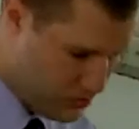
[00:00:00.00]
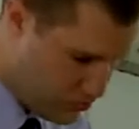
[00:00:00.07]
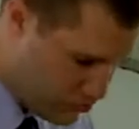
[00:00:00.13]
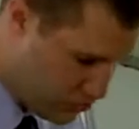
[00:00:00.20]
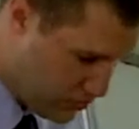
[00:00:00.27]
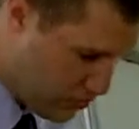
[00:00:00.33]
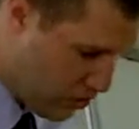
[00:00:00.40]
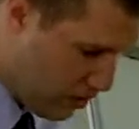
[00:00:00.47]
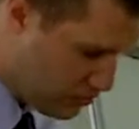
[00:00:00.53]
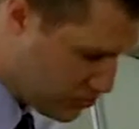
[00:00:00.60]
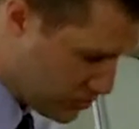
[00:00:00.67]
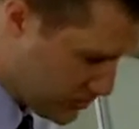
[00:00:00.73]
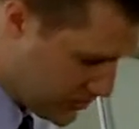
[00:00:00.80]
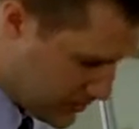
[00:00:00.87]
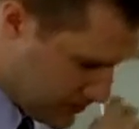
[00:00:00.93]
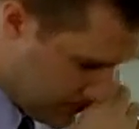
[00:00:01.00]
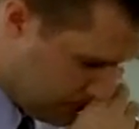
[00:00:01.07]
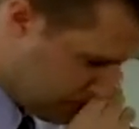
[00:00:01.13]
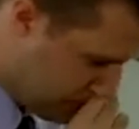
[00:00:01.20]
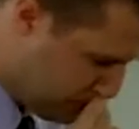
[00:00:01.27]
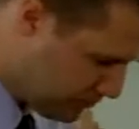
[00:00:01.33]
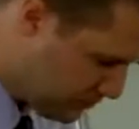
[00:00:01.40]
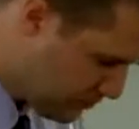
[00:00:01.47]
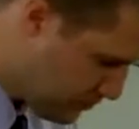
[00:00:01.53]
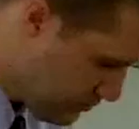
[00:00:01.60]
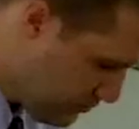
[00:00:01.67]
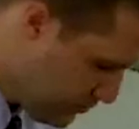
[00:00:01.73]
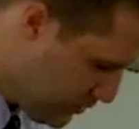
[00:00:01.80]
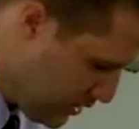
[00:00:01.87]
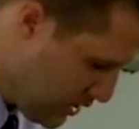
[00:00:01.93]
Those are the options.
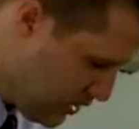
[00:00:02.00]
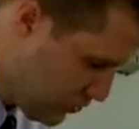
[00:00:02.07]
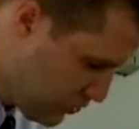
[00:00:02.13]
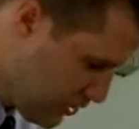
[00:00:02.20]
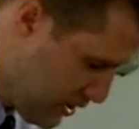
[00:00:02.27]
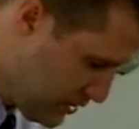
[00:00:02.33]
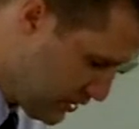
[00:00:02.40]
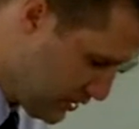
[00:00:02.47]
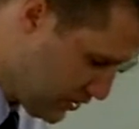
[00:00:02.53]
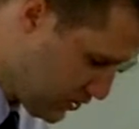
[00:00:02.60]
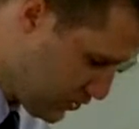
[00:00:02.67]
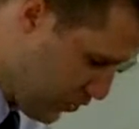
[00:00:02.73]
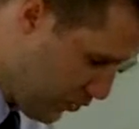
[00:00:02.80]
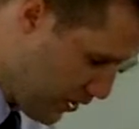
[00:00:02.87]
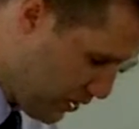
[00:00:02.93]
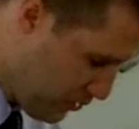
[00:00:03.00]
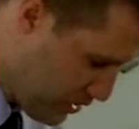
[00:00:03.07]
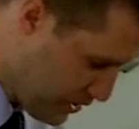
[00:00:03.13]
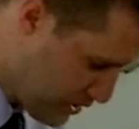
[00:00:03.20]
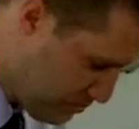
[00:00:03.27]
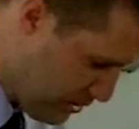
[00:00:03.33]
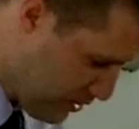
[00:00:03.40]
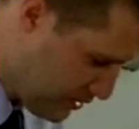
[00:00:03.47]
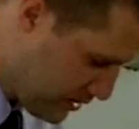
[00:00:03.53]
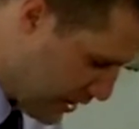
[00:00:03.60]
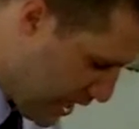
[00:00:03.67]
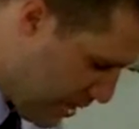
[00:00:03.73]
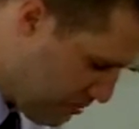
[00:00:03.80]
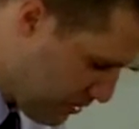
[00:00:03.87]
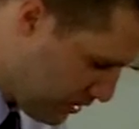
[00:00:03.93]
Jesus, knowing what is about to
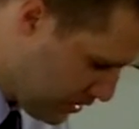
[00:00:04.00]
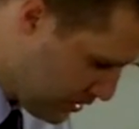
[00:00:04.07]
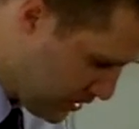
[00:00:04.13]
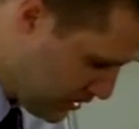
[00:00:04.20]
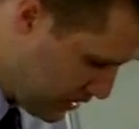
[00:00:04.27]
happen,